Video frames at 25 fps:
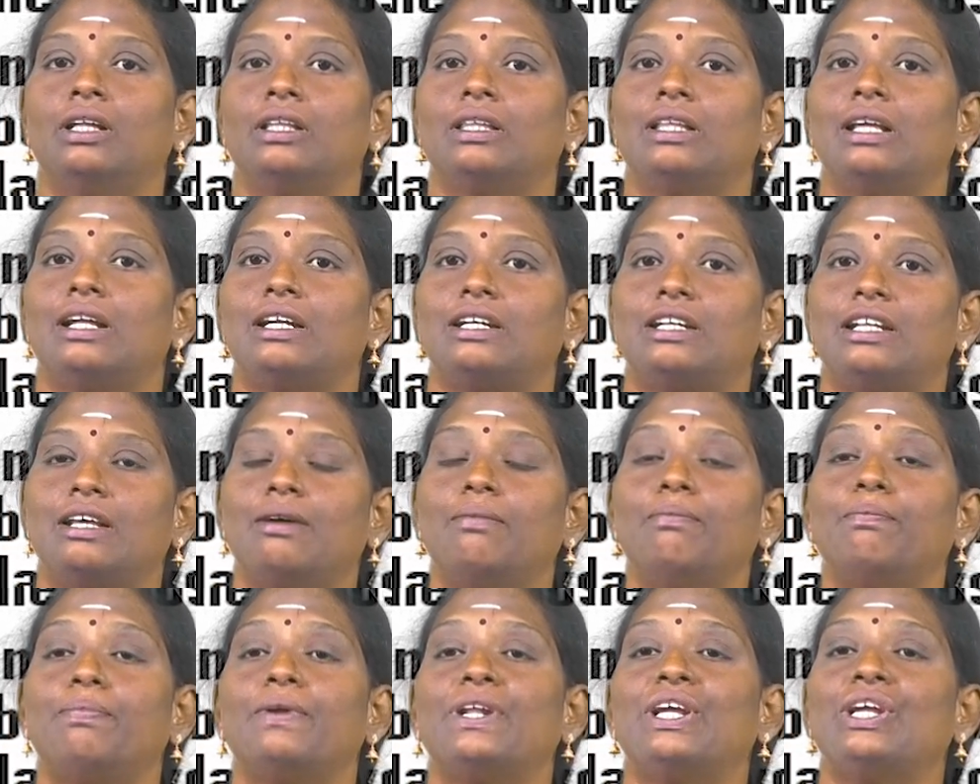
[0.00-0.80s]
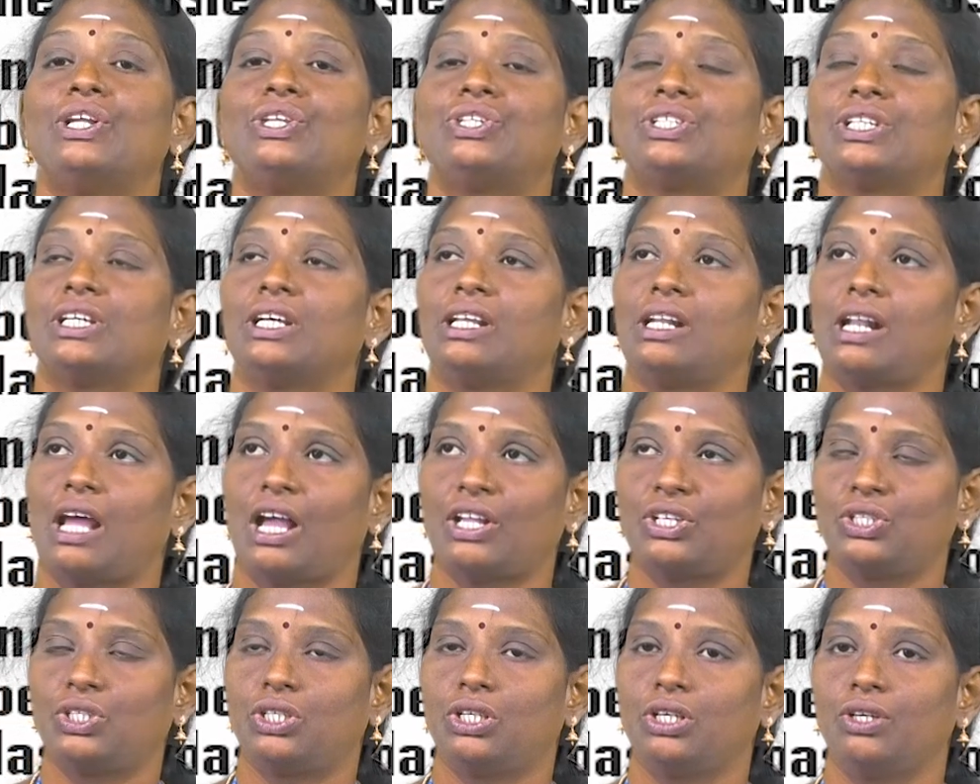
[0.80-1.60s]
the temperature
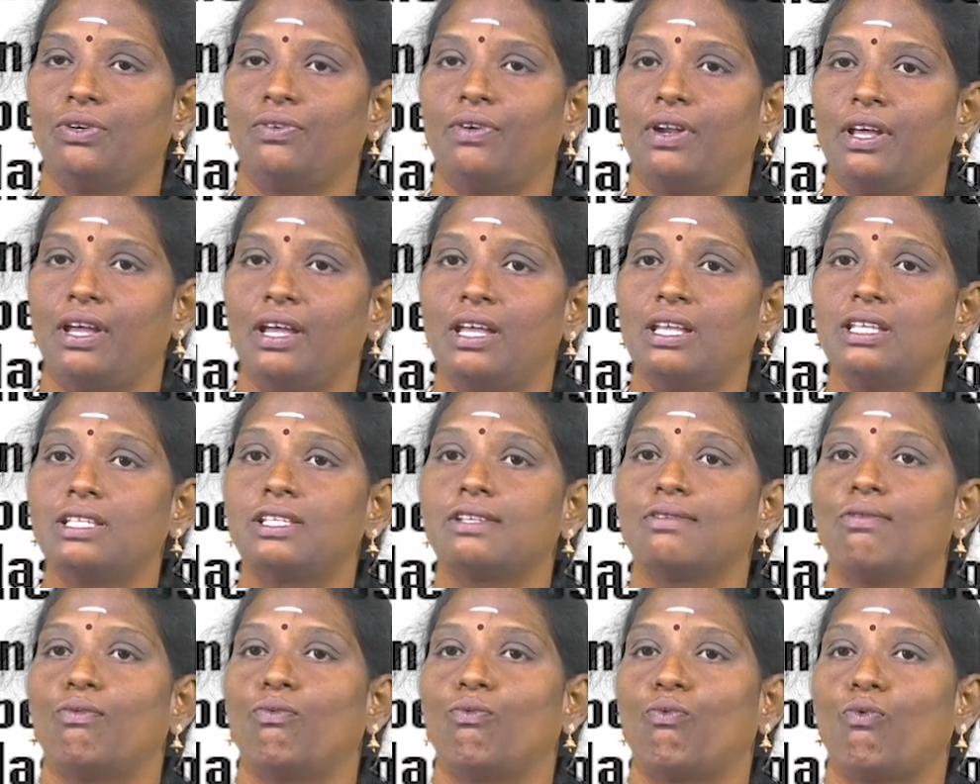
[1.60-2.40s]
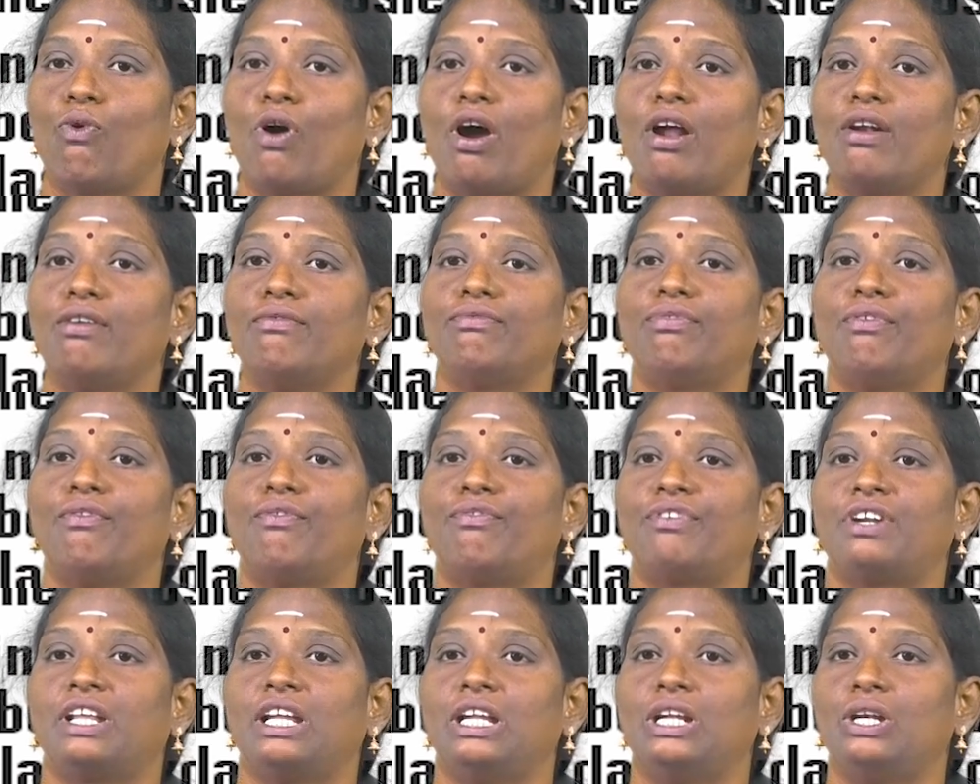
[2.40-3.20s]
achieved is
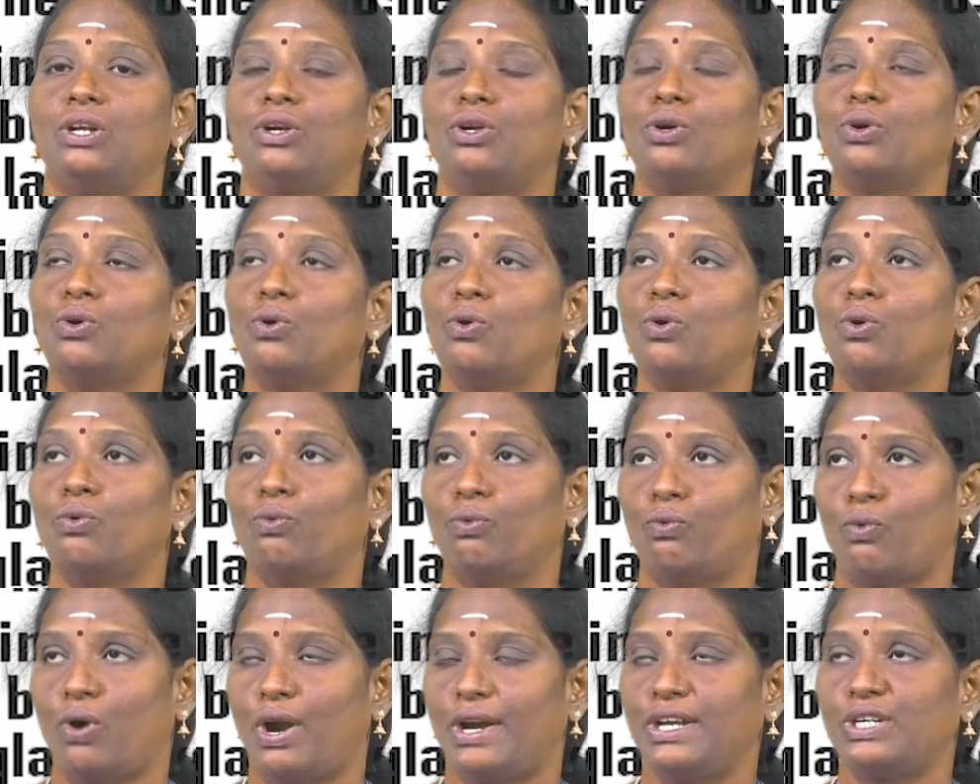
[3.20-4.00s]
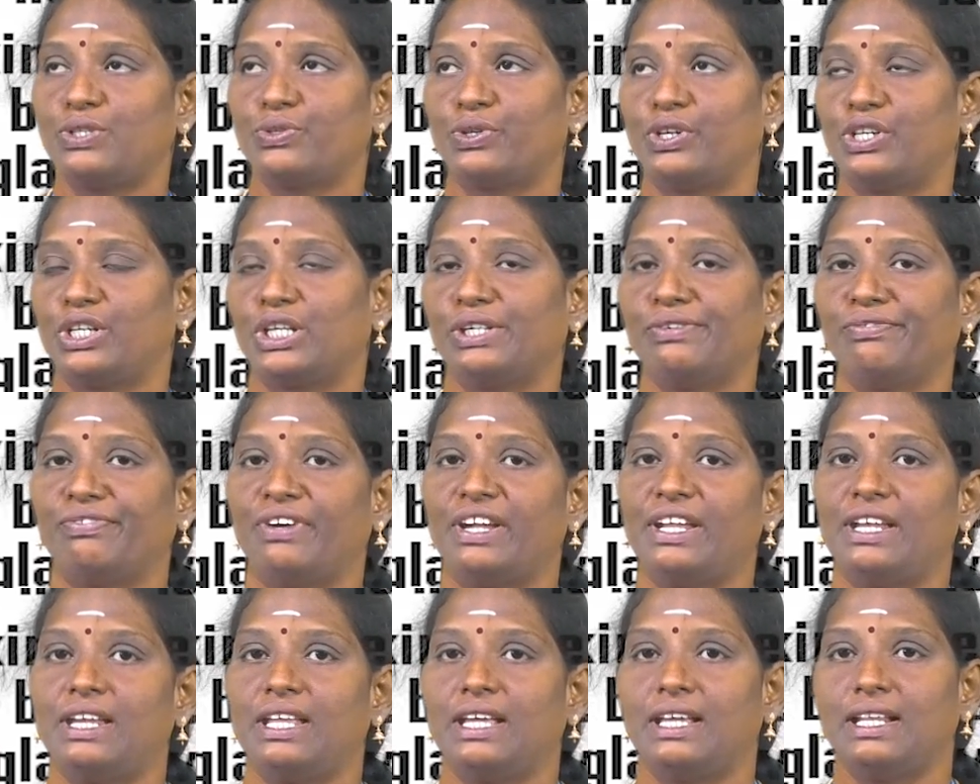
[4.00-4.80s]
115 to
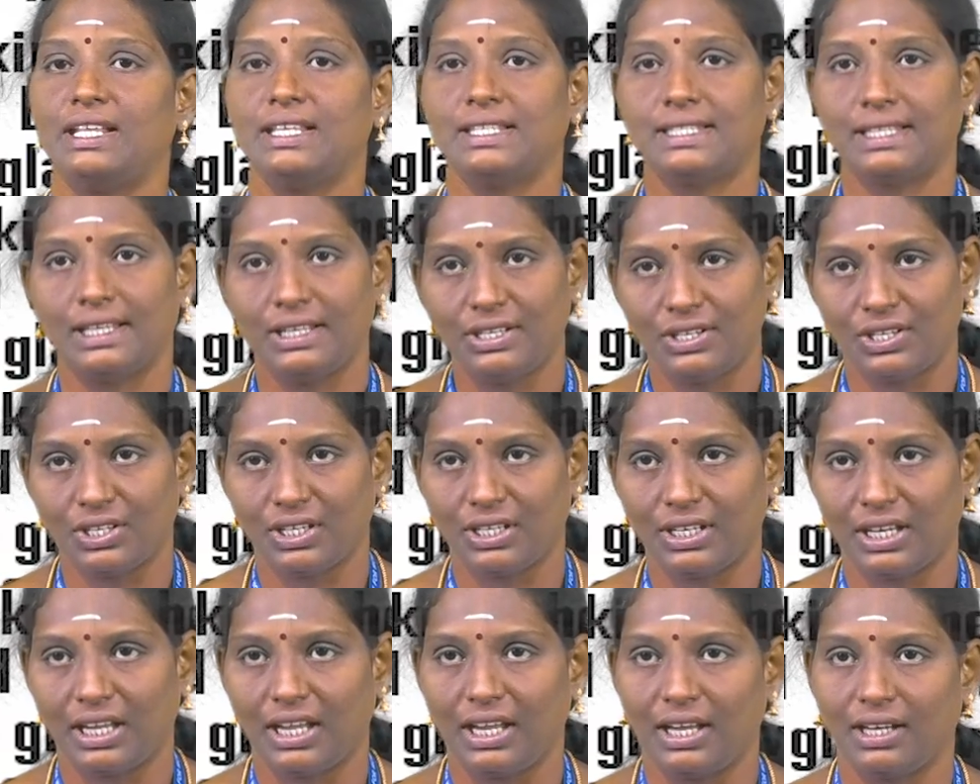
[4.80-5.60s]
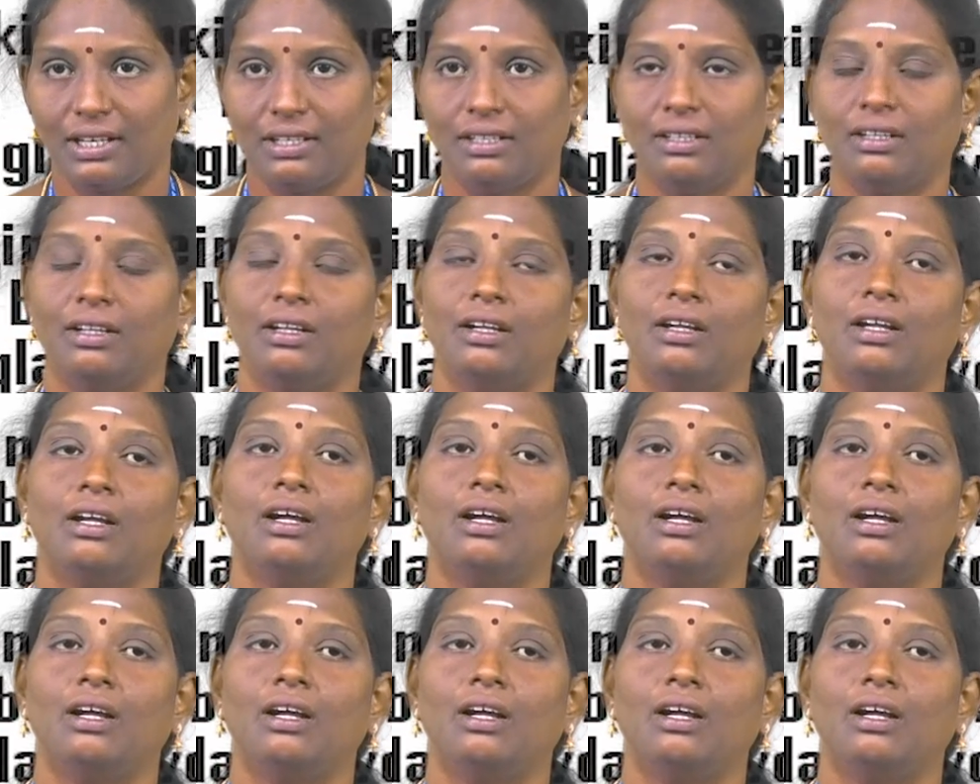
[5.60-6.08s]
125 degrees centigrade.